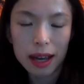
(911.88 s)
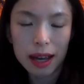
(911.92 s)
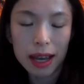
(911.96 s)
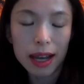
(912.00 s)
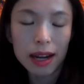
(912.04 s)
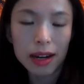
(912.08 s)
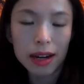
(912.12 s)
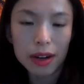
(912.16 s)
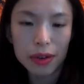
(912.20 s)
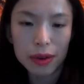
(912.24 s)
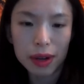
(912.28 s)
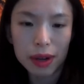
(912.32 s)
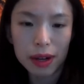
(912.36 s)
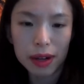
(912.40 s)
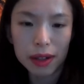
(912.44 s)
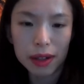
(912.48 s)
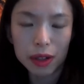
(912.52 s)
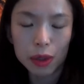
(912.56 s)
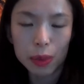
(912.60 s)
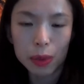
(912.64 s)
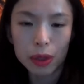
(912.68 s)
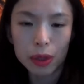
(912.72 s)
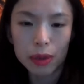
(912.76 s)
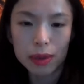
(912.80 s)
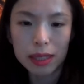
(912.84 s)
area,
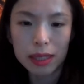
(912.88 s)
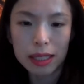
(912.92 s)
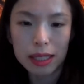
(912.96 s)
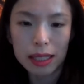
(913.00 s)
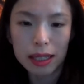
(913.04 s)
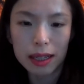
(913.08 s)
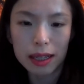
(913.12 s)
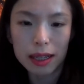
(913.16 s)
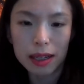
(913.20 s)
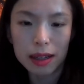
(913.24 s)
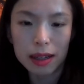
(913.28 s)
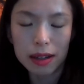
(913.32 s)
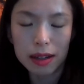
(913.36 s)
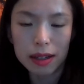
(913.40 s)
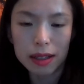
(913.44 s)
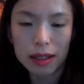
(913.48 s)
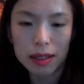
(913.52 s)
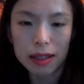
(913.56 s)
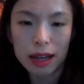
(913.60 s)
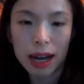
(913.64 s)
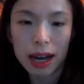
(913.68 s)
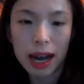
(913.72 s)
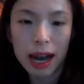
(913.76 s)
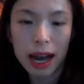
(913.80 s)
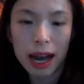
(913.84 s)
you will see there's
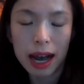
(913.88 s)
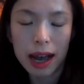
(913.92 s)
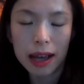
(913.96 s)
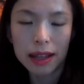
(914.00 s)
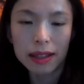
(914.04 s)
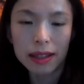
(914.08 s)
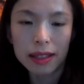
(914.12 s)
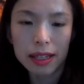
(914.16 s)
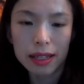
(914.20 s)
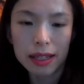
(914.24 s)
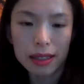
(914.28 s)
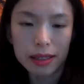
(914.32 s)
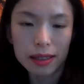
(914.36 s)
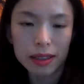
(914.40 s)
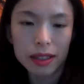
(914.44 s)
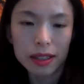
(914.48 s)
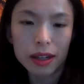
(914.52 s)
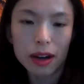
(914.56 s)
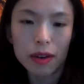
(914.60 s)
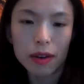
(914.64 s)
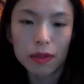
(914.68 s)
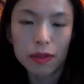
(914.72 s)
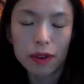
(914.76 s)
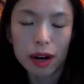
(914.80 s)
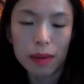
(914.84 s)
a high density
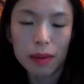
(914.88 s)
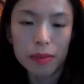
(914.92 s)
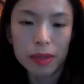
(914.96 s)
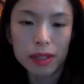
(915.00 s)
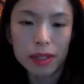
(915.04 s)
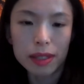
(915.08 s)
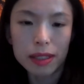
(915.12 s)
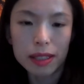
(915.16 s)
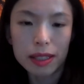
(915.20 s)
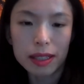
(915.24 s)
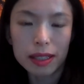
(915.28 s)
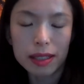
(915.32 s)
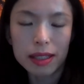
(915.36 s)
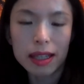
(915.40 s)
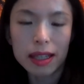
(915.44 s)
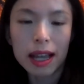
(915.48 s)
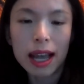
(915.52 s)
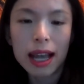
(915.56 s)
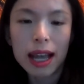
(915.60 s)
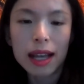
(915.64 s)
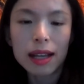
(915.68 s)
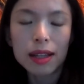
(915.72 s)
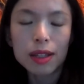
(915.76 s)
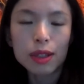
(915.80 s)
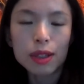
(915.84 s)
of pharmacies.
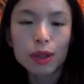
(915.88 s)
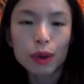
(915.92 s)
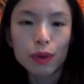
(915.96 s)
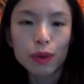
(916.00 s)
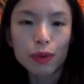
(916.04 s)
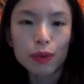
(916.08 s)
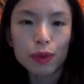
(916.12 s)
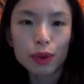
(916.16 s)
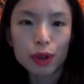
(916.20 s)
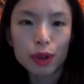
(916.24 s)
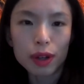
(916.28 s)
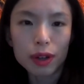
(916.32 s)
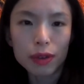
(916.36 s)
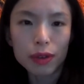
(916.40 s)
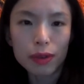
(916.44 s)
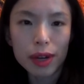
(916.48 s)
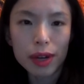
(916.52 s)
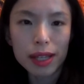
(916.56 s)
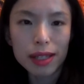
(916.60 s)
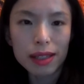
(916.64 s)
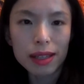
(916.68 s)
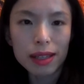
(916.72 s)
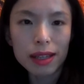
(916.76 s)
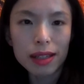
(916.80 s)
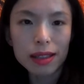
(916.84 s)
So for
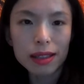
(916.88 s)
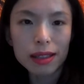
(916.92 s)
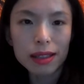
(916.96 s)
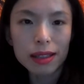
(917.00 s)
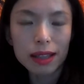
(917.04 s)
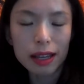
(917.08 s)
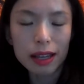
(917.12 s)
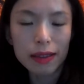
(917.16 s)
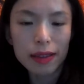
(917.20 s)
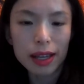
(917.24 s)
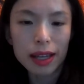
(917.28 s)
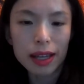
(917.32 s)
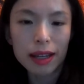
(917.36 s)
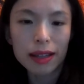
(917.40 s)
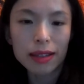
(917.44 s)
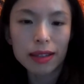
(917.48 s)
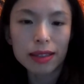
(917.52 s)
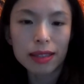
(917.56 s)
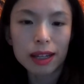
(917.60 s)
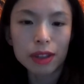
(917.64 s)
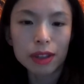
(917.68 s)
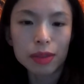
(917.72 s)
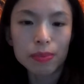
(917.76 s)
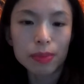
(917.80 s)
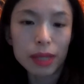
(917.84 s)
residents living
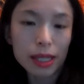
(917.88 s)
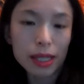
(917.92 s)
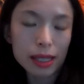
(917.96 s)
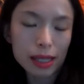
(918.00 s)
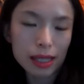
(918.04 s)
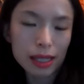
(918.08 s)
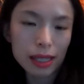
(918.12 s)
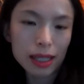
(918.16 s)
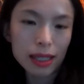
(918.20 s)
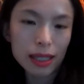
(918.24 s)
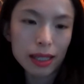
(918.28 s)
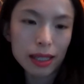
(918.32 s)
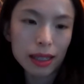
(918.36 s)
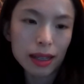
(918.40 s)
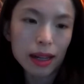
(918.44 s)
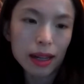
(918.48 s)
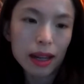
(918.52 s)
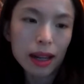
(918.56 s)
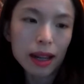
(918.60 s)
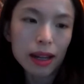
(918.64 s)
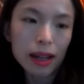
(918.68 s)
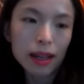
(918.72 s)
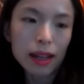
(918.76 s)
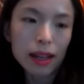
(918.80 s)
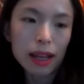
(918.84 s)
in such a big city,
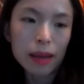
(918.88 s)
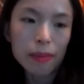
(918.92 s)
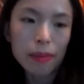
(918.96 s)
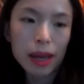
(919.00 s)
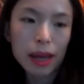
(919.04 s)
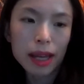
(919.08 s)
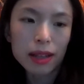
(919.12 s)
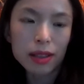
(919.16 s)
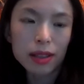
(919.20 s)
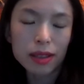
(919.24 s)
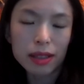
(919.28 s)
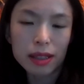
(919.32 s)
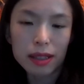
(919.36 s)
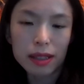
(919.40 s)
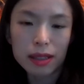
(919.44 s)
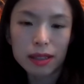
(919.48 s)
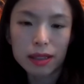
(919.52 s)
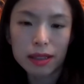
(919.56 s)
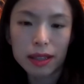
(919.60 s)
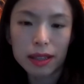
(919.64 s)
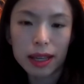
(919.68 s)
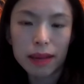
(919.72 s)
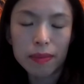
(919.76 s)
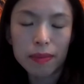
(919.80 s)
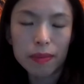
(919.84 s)
they may
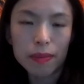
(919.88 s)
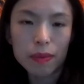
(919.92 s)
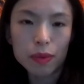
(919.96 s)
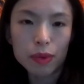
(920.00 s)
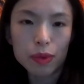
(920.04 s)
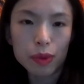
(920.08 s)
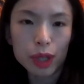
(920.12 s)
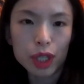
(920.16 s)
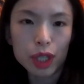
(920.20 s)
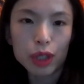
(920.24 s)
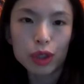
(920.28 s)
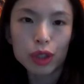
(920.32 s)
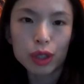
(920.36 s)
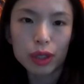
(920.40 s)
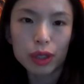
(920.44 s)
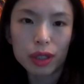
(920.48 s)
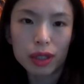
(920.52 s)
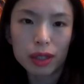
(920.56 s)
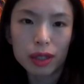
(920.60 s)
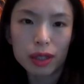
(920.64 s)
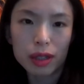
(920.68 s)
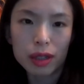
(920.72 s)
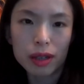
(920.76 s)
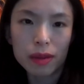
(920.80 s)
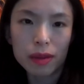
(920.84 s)
just can reach
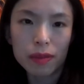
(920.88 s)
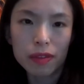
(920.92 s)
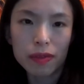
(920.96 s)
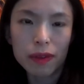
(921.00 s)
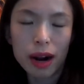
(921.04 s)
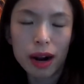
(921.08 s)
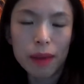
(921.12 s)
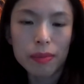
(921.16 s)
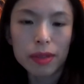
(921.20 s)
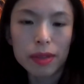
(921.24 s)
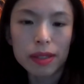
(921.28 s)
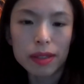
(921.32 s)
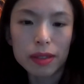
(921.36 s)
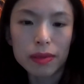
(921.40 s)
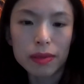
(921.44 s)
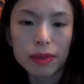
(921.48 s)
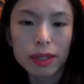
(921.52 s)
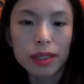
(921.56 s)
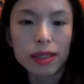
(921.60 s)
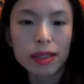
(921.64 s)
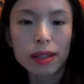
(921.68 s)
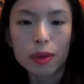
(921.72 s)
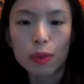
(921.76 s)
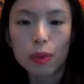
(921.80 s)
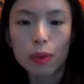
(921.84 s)
a pharmacy
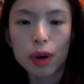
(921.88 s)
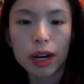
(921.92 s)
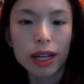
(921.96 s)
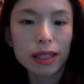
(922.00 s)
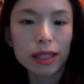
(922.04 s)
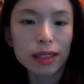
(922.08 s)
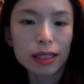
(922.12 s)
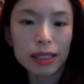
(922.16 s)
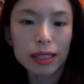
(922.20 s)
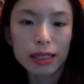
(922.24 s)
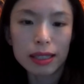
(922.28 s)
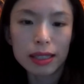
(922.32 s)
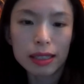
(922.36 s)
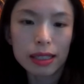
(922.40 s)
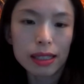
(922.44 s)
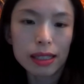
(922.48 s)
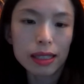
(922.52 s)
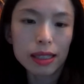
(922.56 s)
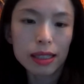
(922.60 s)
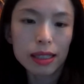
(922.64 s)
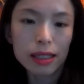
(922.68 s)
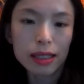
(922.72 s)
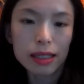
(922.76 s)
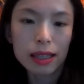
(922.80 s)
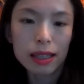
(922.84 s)
within walking
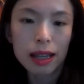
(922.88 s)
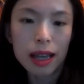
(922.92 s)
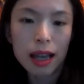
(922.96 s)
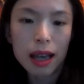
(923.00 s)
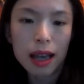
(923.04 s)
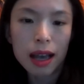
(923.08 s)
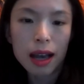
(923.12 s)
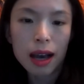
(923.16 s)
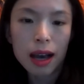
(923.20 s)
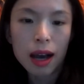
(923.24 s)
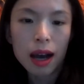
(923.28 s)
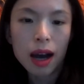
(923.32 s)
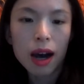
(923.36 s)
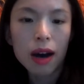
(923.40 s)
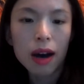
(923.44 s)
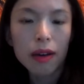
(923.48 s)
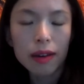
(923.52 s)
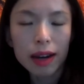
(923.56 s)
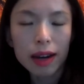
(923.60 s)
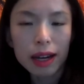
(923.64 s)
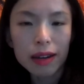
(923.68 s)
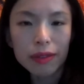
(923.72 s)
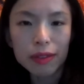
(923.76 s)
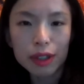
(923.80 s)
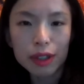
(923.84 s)
distance.
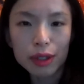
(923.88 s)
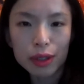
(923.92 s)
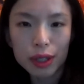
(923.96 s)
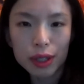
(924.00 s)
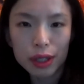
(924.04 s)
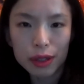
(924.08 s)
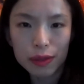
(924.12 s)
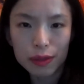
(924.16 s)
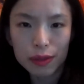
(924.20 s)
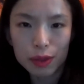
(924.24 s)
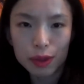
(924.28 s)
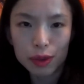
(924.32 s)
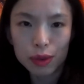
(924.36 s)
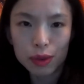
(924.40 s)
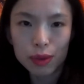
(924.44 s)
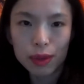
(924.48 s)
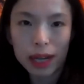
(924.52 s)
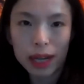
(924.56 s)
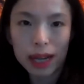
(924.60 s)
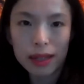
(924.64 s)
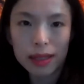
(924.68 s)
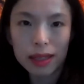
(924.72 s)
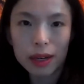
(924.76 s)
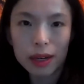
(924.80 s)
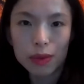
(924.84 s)
However, if you
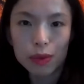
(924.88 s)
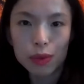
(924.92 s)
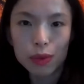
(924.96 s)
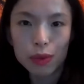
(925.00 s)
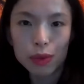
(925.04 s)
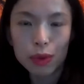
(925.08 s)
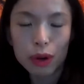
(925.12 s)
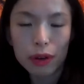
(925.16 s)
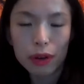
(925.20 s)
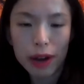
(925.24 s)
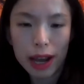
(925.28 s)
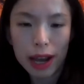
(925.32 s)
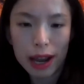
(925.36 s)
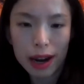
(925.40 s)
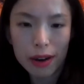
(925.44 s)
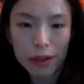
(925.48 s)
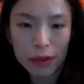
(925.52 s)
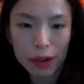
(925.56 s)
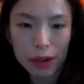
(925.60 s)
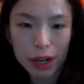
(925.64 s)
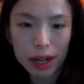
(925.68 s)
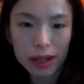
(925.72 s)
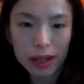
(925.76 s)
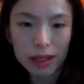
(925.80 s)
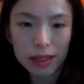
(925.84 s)
look at some rural
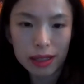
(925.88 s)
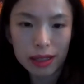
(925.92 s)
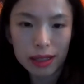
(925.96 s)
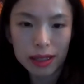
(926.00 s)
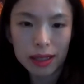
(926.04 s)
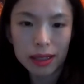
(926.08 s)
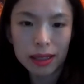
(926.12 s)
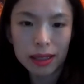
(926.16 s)
areas,